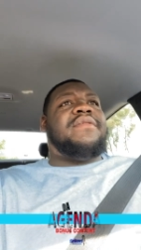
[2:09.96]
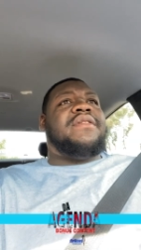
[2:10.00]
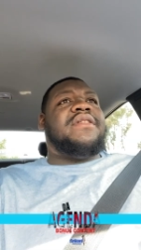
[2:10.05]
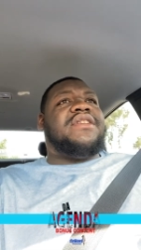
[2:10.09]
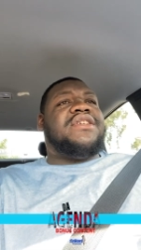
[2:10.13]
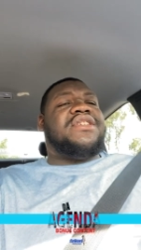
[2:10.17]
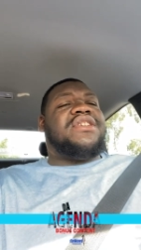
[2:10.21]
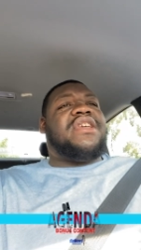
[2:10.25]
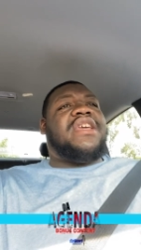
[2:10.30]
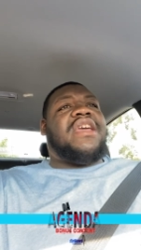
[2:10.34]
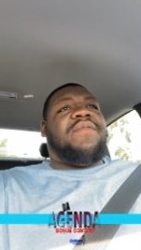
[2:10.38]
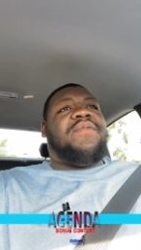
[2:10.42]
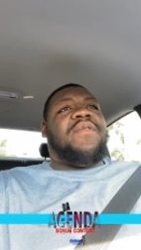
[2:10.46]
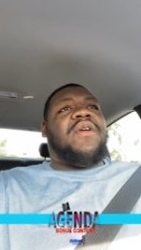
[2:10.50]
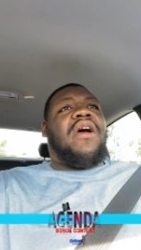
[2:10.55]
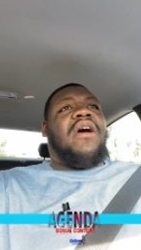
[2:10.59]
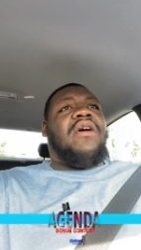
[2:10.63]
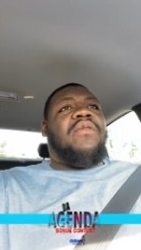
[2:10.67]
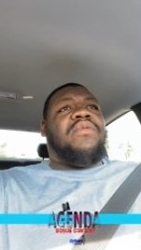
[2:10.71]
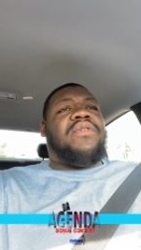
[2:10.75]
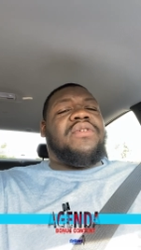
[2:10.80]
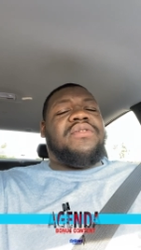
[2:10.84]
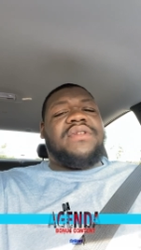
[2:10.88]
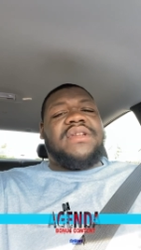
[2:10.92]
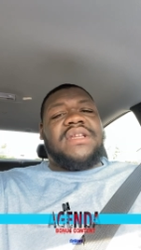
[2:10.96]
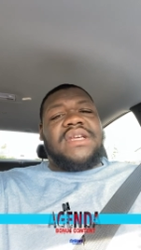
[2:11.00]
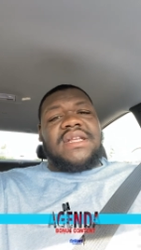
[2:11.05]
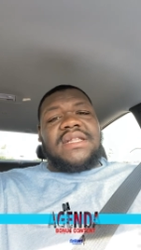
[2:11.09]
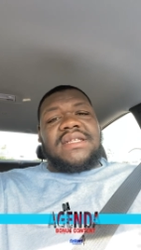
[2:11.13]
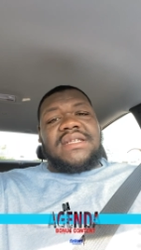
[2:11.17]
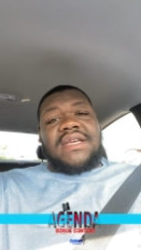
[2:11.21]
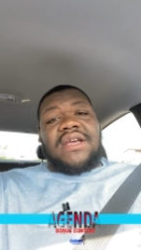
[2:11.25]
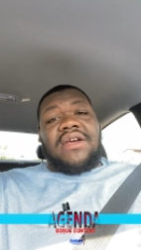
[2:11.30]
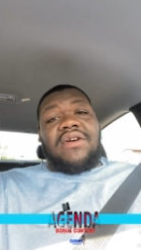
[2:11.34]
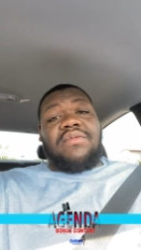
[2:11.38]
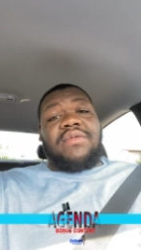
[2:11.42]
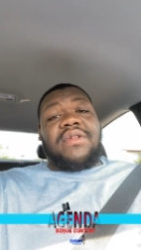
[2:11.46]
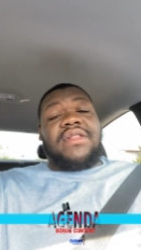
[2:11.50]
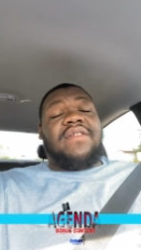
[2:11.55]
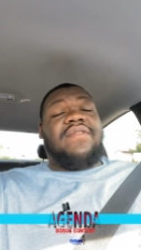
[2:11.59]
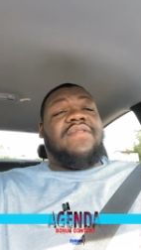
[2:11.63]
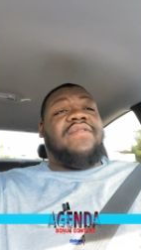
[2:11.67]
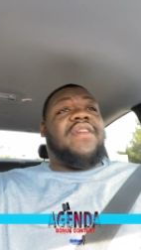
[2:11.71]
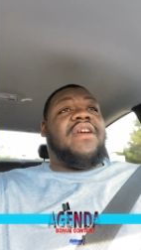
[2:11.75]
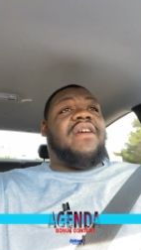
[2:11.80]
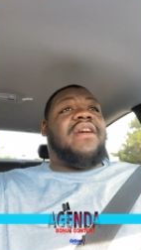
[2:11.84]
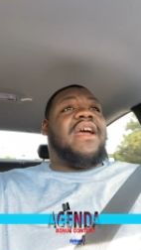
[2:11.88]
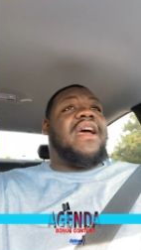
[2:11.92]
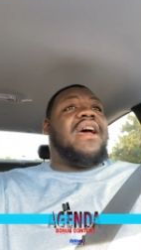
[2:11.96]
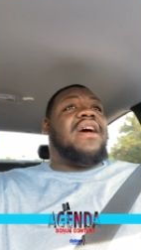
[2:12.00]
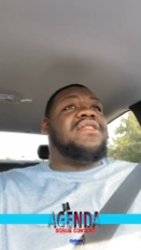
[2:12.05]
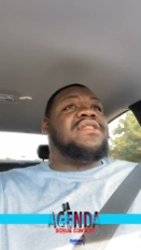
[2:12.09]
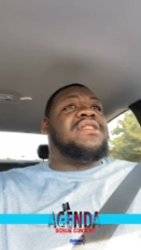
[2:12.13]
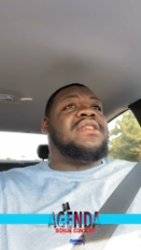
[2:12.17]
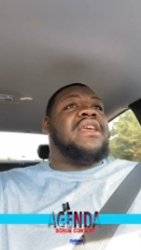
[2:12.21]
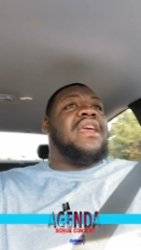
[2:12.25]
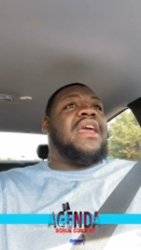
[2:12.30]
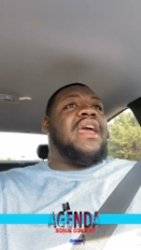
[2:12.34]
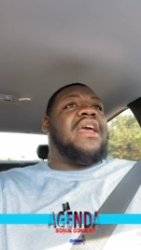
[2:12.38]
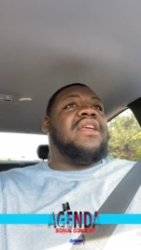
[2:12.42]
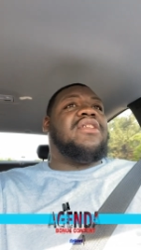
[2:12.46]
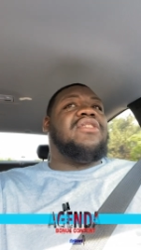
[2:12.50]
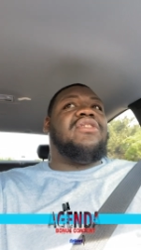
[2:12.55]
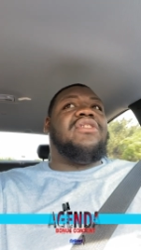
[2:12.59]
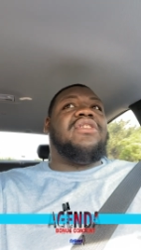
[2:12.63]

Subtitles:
just give y'all real detail with the Fair Housing Act.